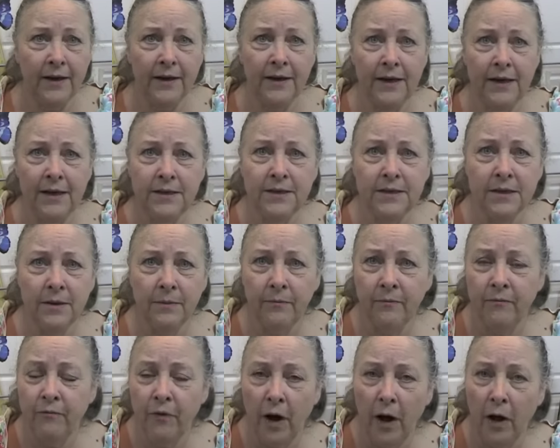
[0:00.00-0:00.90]
needs some
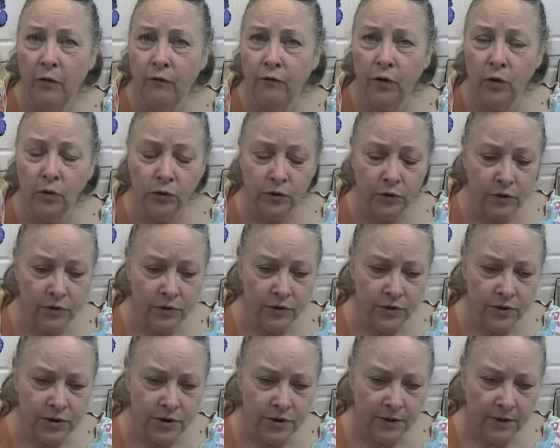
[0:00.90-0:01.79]
file
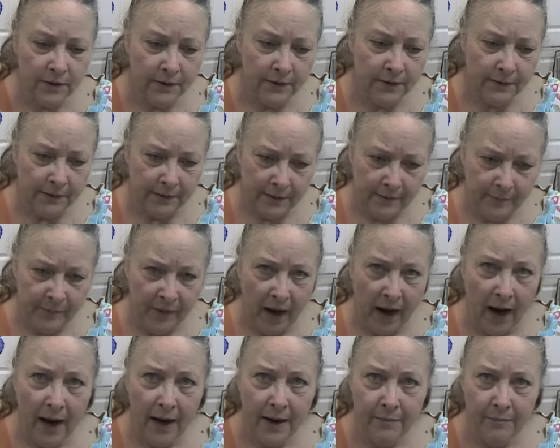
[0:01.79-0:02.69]
folders,
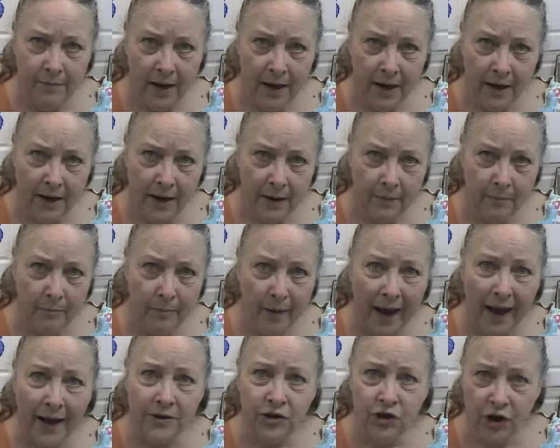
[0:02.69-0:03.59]
I made a
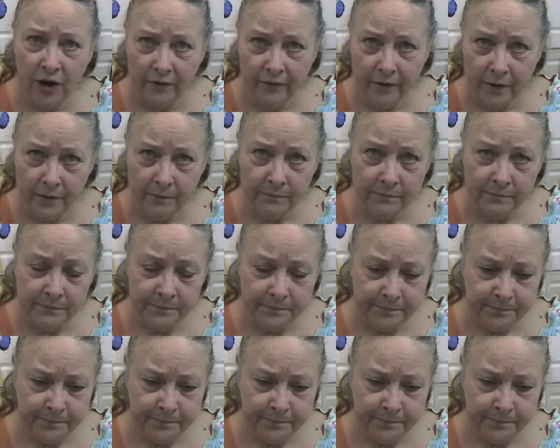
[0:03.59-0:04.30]
batch of them.